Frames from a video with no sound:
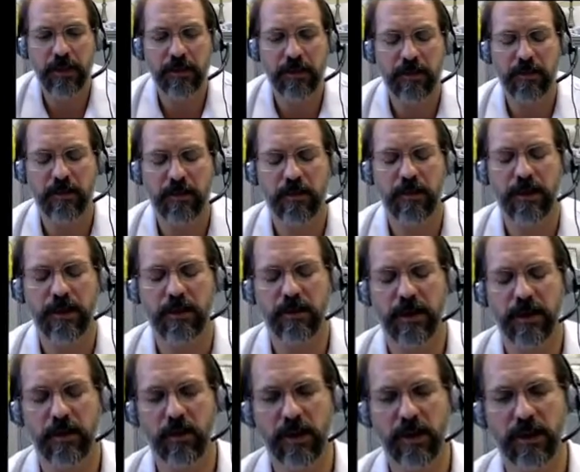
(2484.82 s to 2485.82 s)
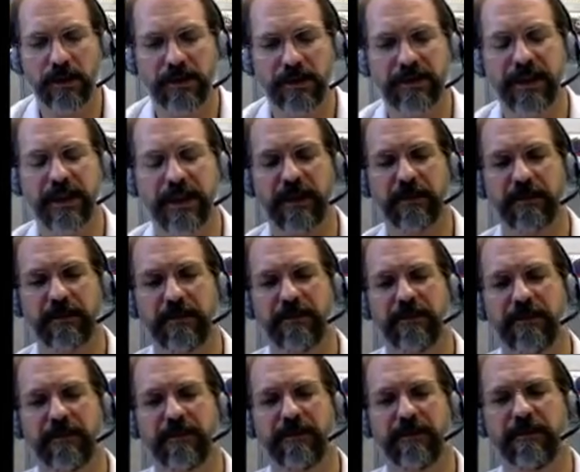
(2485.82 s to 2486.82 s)
And when you want to
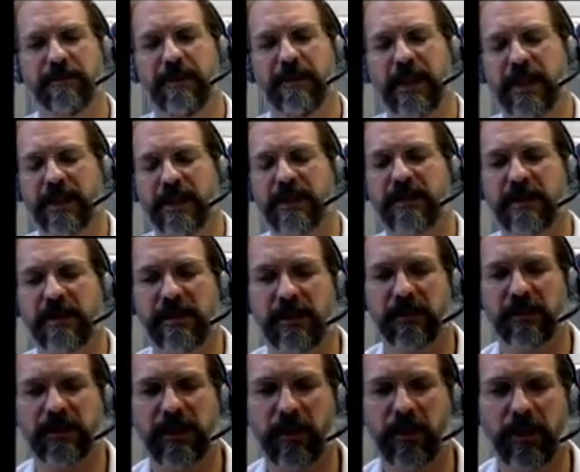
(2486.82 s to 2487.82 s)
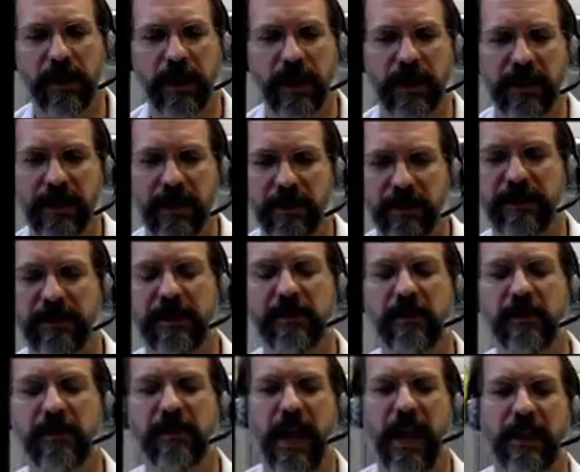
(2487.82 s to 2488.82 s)
understand mechanistically what's going on
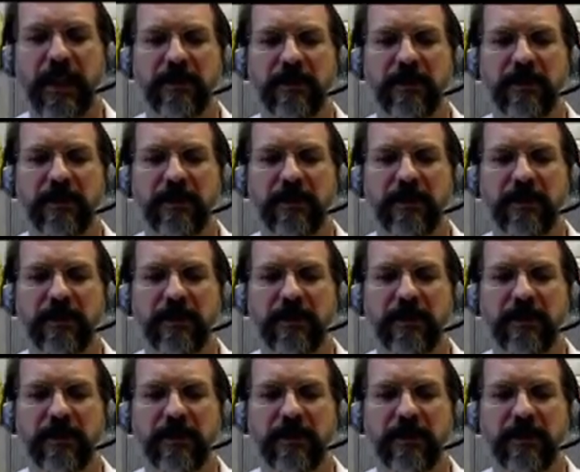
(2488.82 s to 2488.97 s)
here, these are